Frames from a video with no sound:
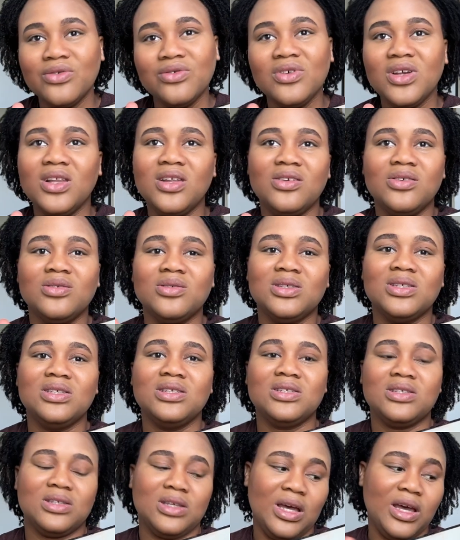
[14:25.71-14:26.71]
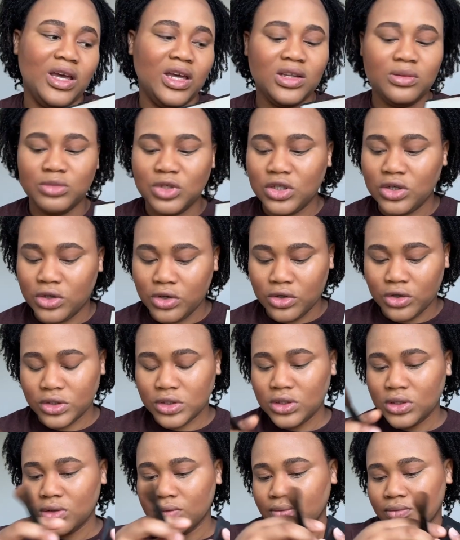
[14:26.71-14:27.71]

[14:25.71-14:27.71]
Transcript: really use this side because